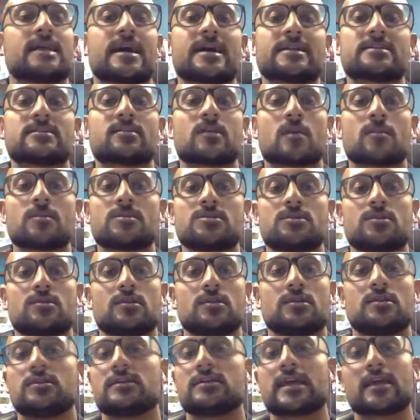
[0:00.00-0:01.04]
that's an
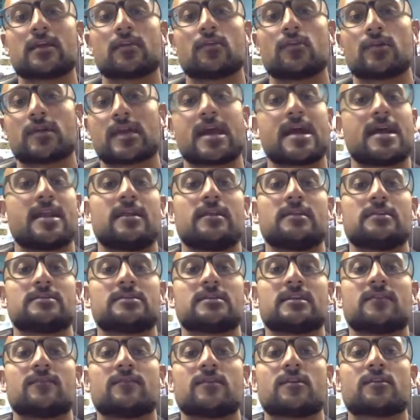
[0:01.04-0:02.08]
opportunity to take a look at it and
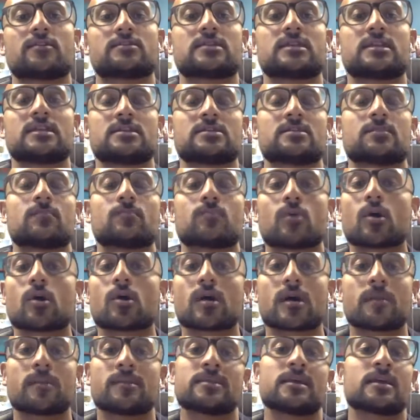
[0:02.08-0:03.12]
see if there's some
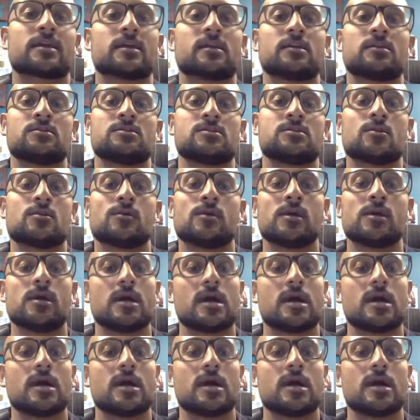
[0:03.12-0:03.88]
programming that you can do.